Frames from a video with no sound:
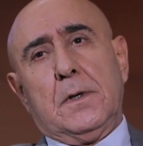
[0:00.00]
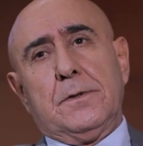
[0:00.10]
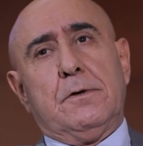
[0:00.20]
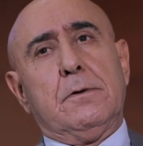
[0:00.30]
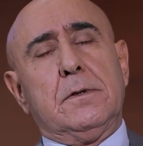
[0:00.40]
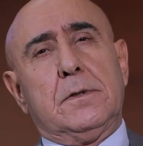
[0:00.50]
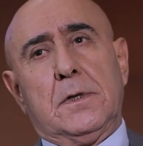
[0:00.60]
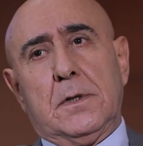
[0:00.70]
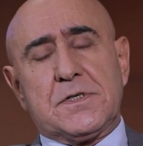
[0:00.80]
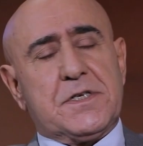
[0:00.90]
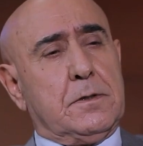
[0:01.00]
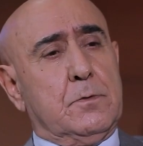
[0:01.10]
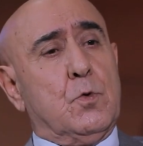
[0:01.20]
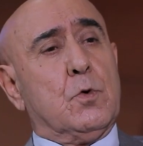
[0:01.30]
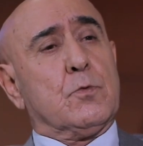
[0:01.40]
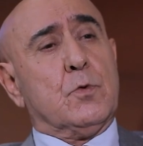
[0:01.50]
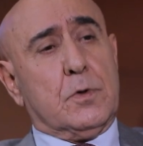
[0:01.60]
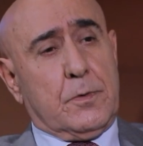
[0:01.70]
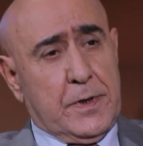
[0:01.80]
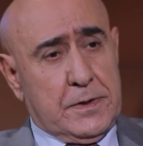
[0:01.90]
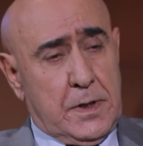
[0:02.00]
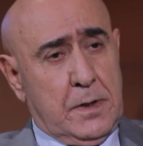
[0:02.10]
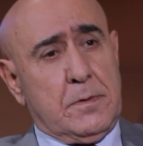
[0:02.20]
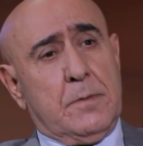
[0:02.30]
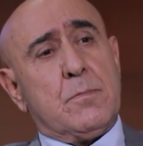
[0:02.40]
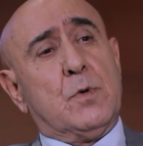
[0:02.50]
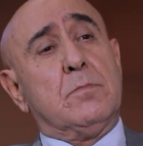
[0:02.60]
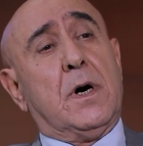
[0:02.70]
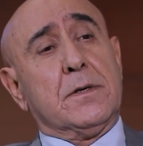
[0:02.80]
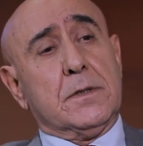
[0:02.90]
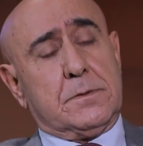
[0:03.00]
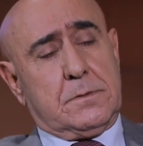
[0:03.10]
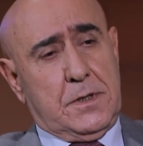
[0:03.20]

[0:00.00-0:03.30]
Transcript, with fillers: During the Second World War, when they bombarded